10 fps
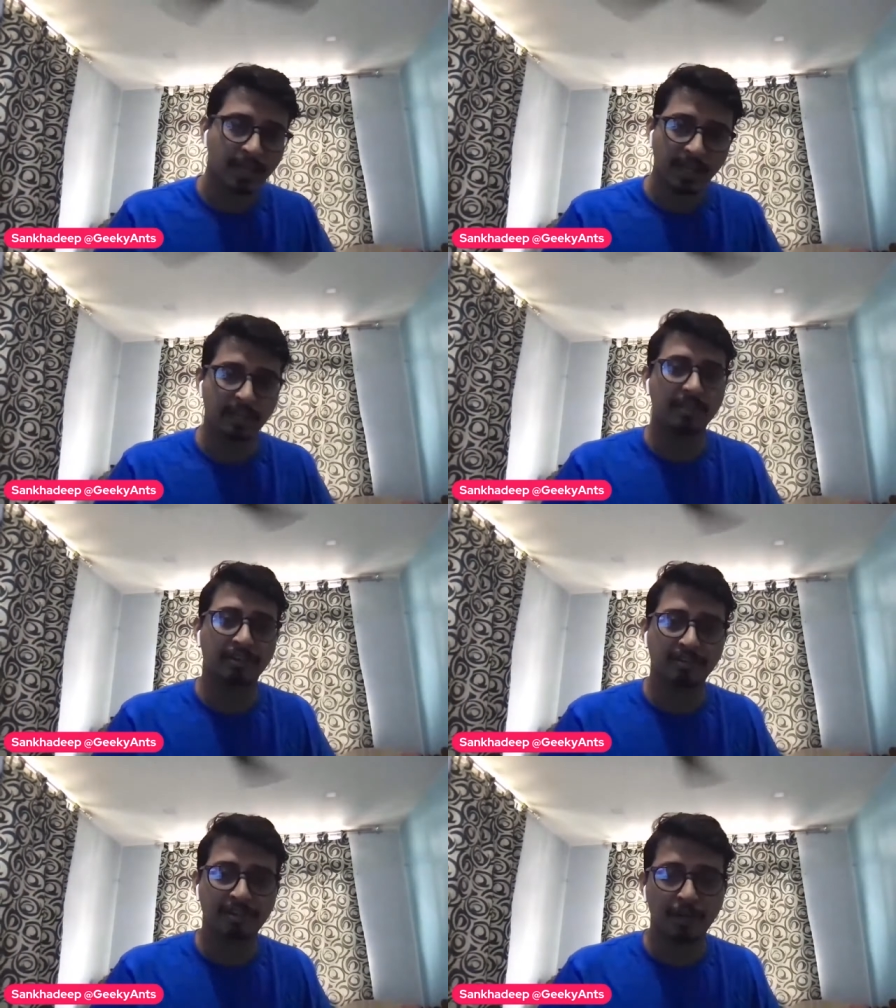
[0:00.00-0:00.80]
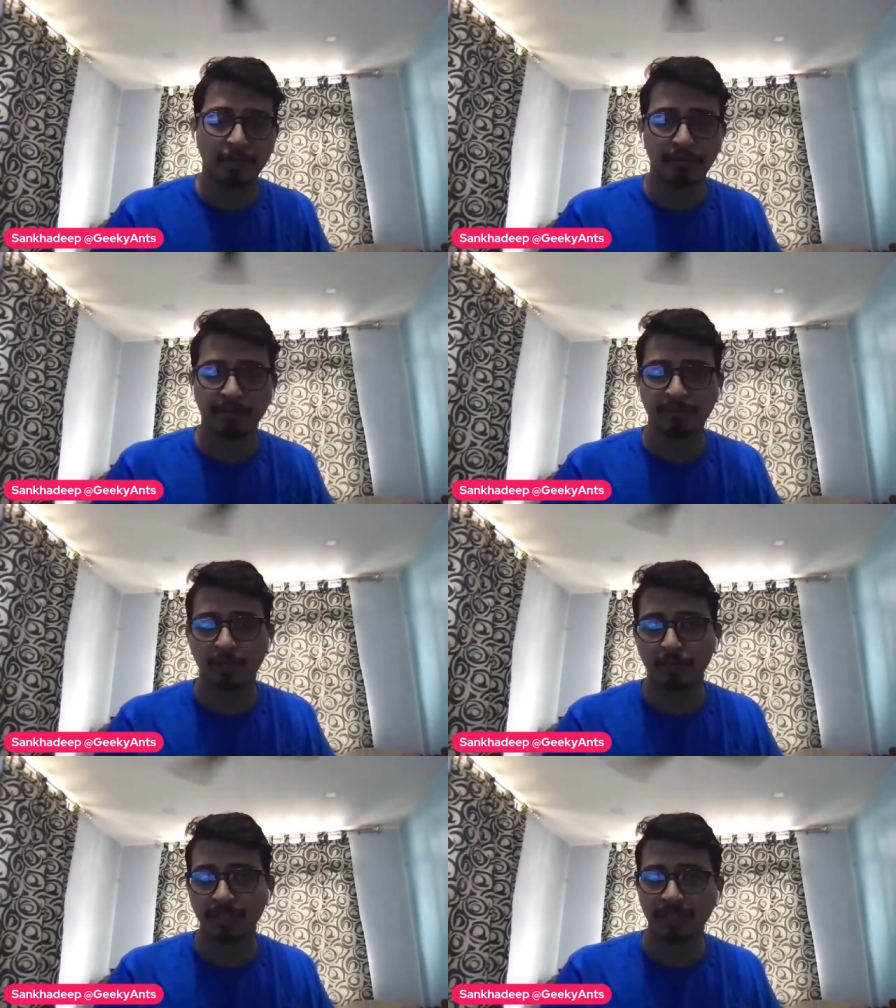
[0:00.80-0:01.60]
and then we have come up with
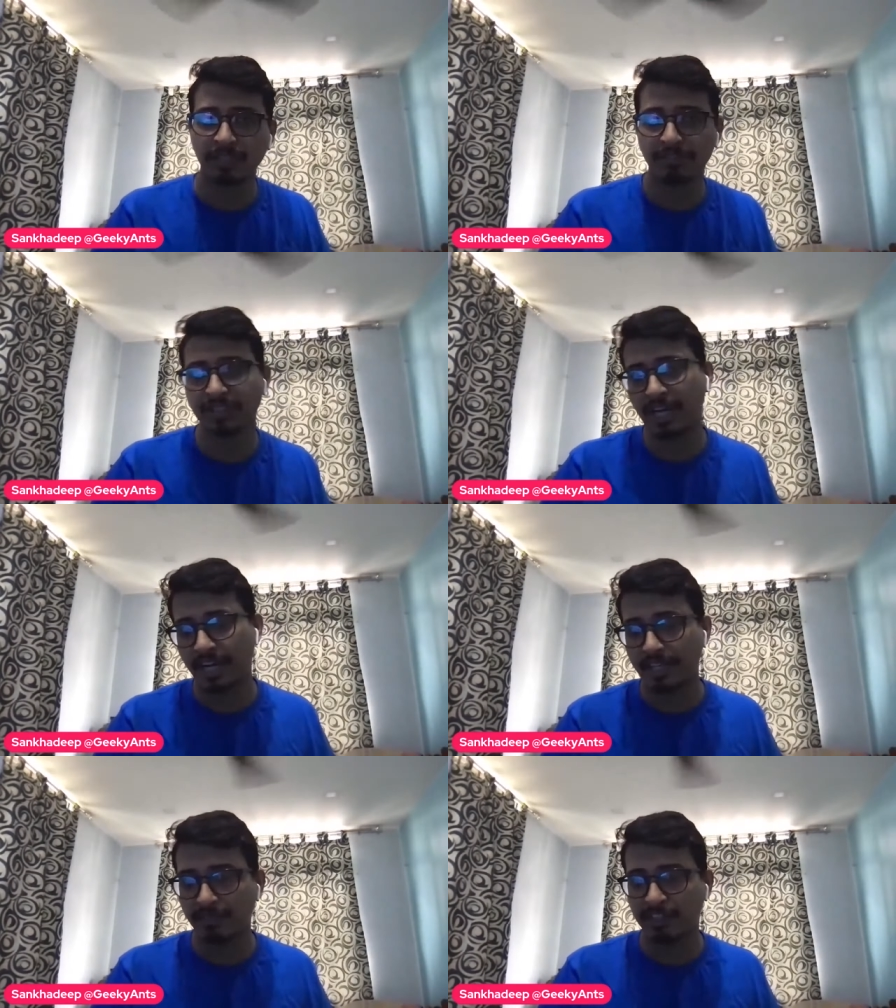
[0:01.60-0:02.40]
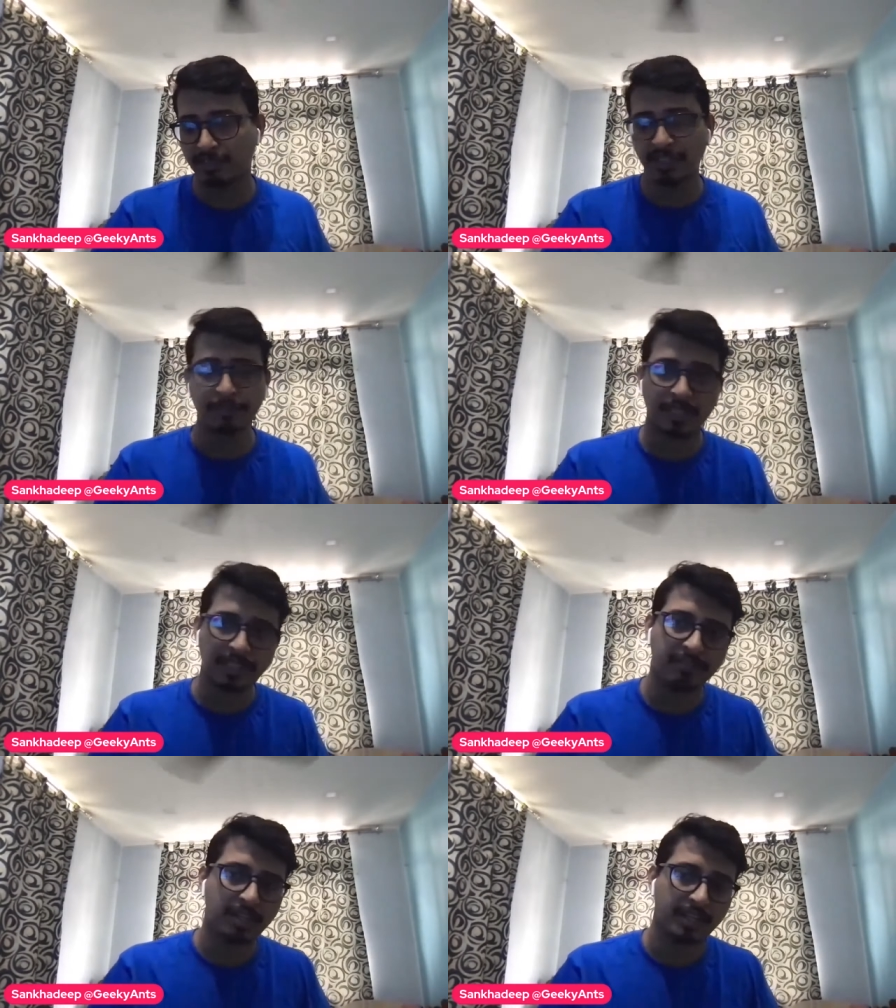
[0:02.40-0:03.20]
FormST, which we
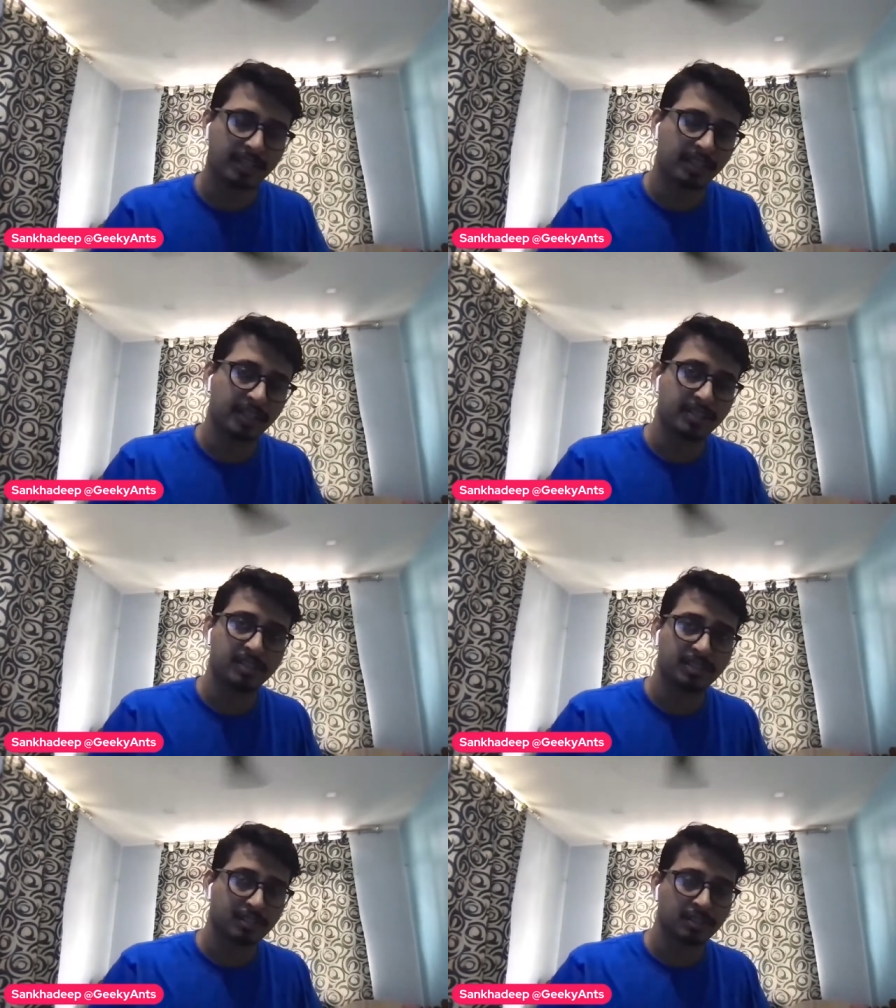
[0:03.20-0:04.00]
believe like is